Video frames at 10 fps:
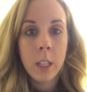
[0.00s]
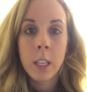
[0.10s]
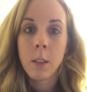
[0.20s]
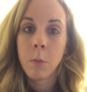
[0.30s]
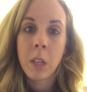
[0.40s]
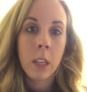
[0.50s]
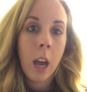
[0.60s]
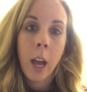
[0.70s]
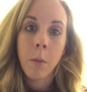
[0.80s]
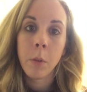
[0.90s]
It'll be
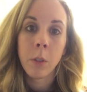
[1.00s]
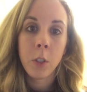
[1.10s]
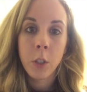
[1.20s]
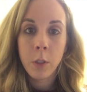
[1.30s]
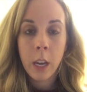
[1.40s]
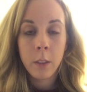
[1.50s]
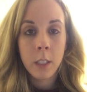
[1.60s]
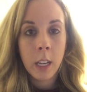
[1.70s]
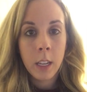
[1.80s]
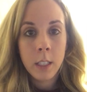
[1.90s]
iBurn
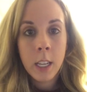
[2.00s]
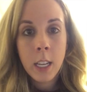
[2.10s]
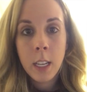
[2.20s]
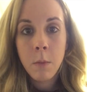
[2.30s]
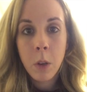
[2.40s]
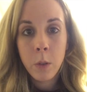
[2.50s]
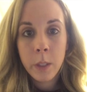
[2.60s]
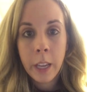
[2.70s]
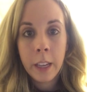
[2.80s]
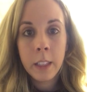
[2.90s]
2018
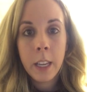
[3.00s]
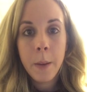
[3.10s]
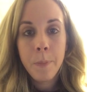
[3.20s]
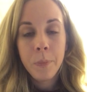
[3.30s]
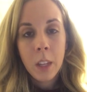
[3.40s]
most likely.